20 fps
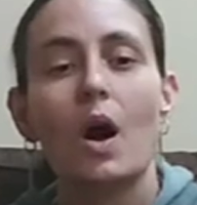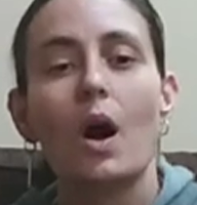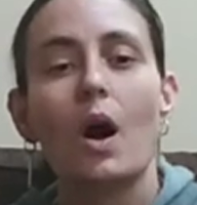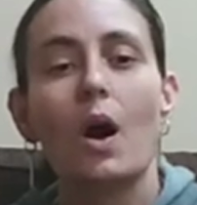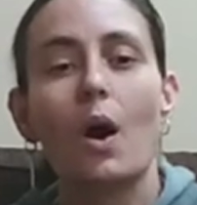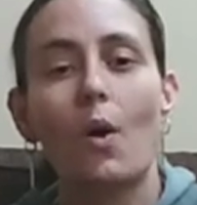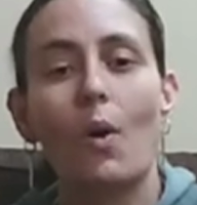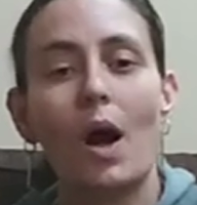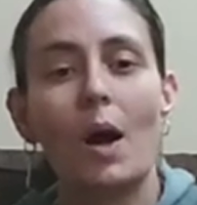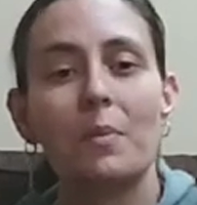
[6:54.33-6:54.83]

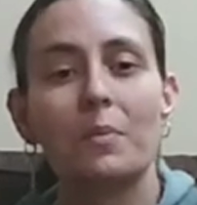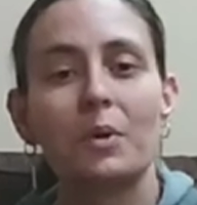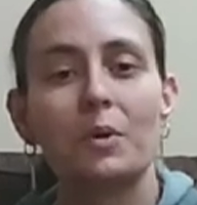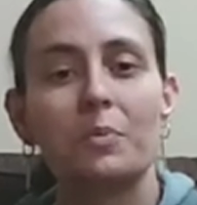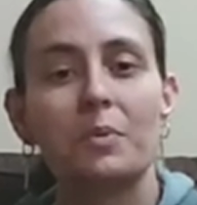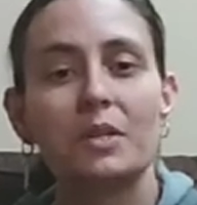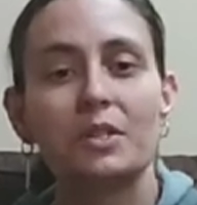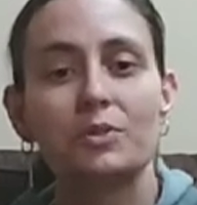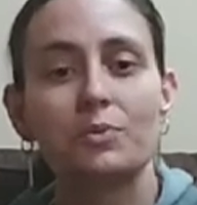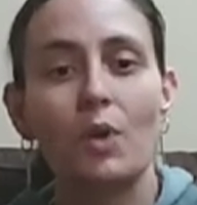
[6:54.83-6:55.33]
oh, I'm going
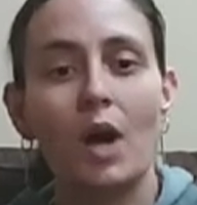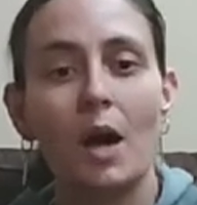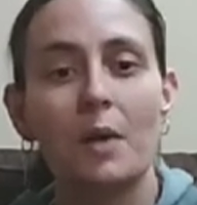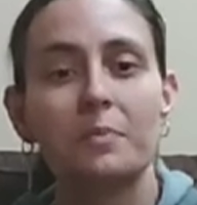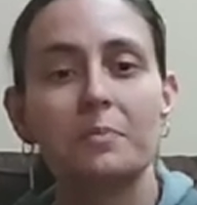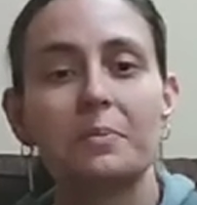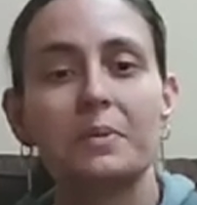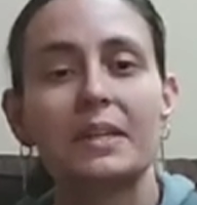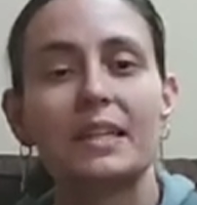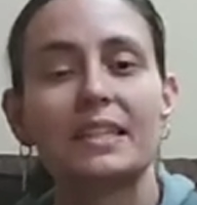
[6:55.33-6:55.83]
to be
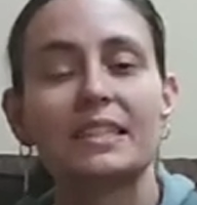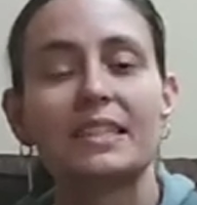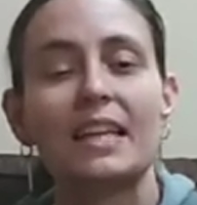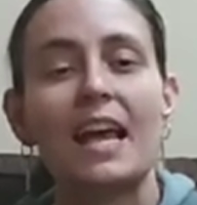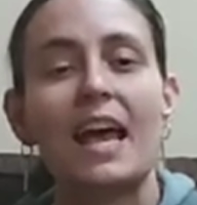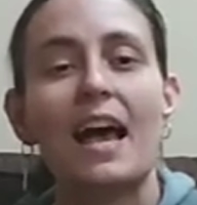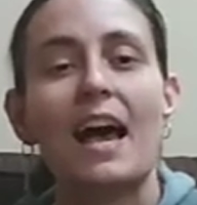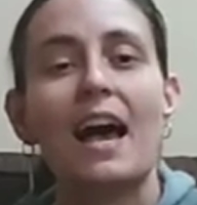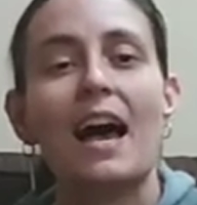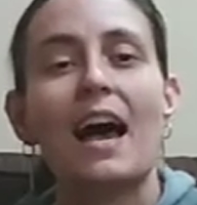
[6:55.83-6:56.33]
swamped because
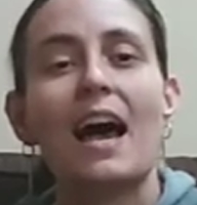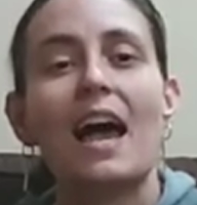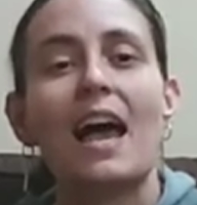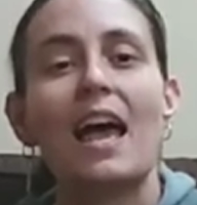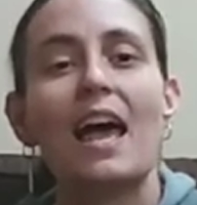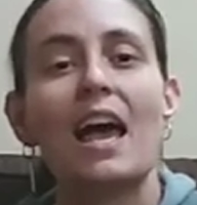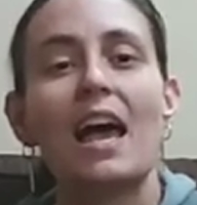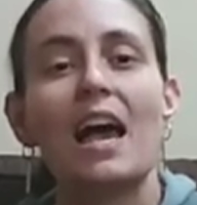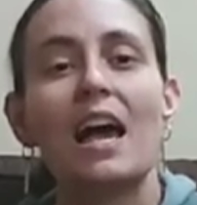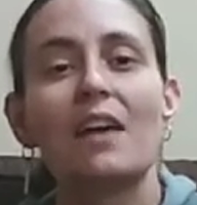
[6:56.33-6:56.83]

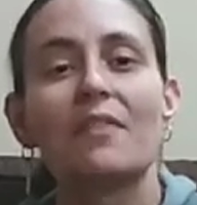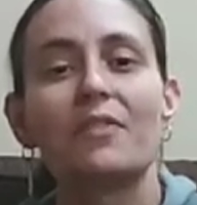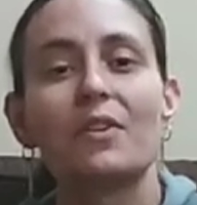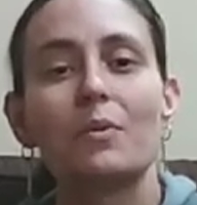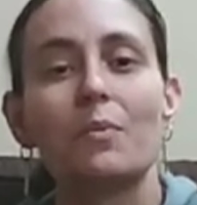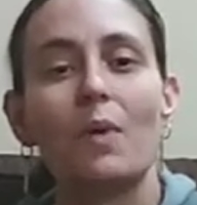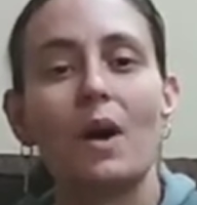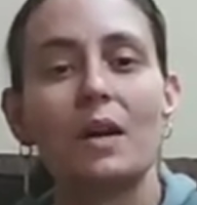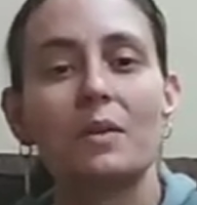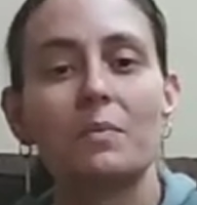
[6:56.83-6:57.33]

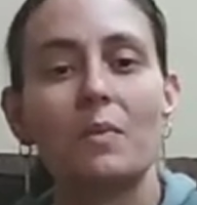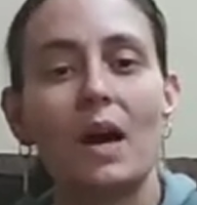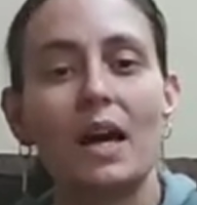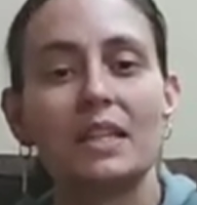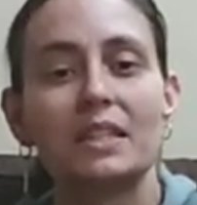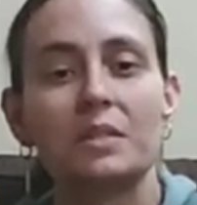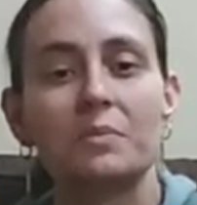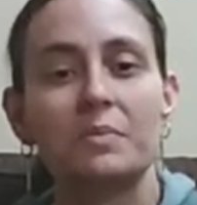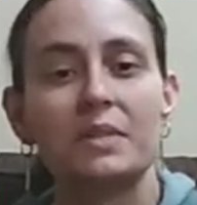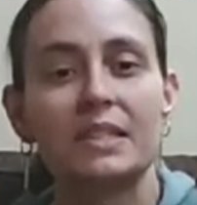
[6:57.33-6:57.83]
everyone
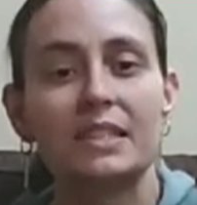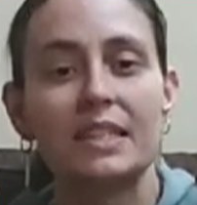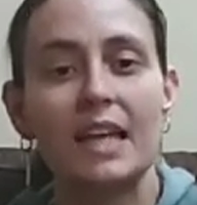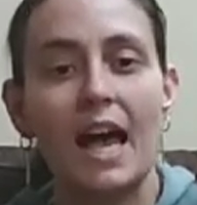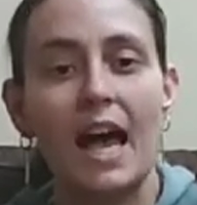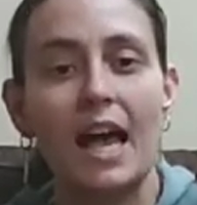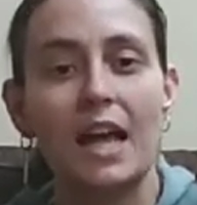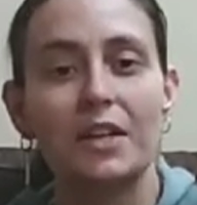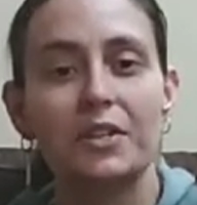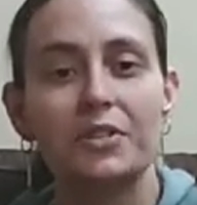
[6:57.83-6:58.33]
wants a
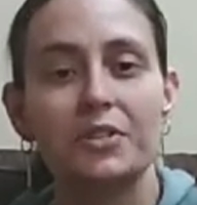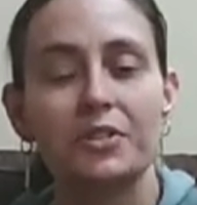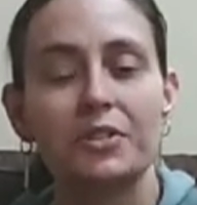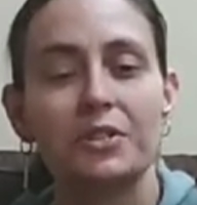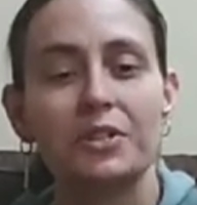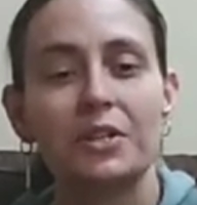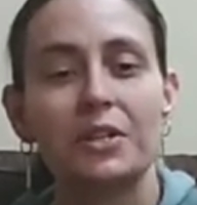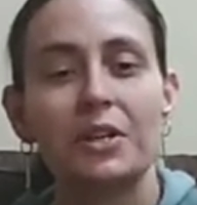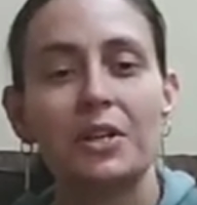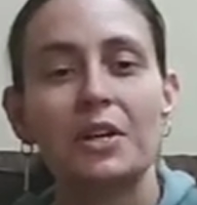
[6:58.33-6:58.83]
massage,
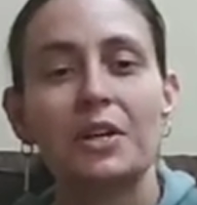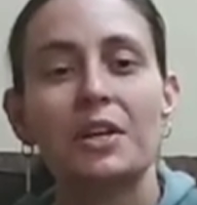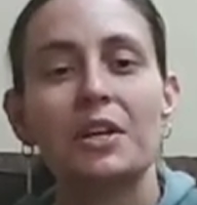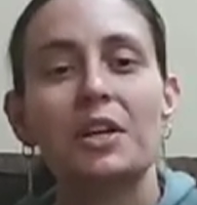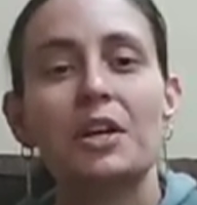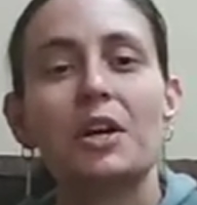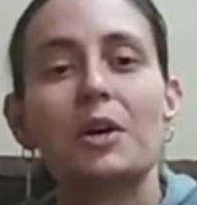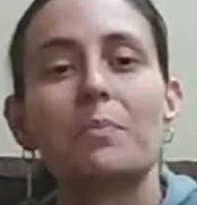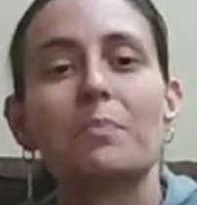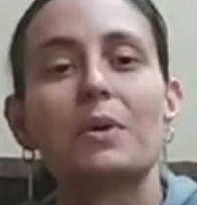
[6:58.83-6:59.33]

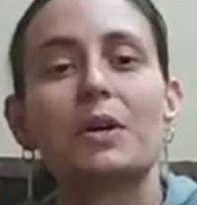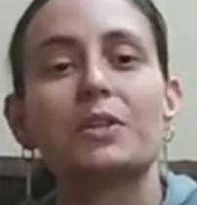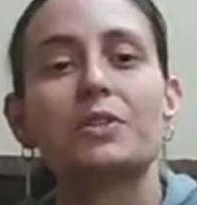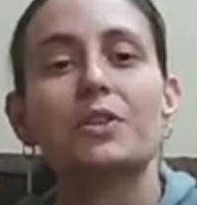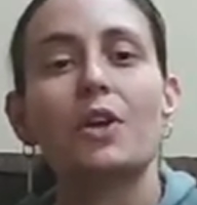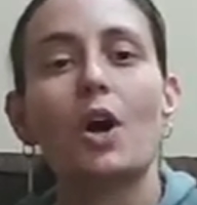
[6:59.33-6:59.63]
but